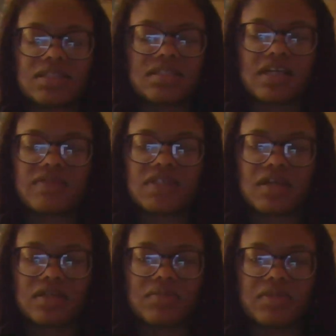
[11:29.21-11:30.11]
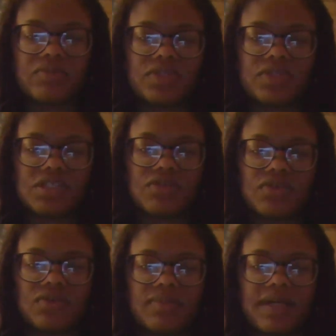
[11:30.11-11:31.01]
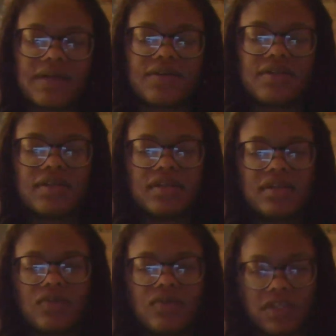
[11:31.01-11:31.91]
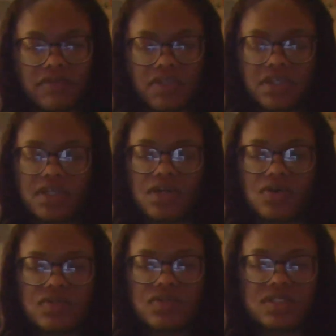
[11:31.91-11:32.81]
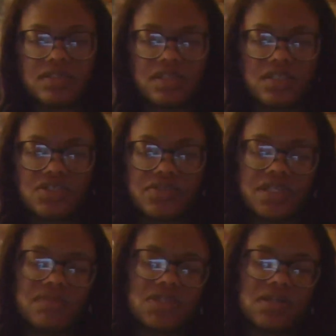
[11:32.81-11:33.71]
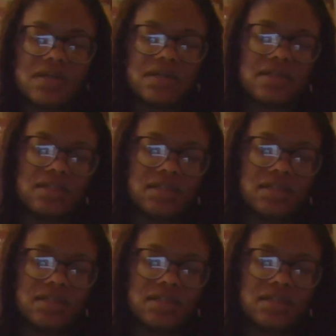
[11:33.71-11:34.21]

Just love talking to people in general about whatever their goals and, and dreams are.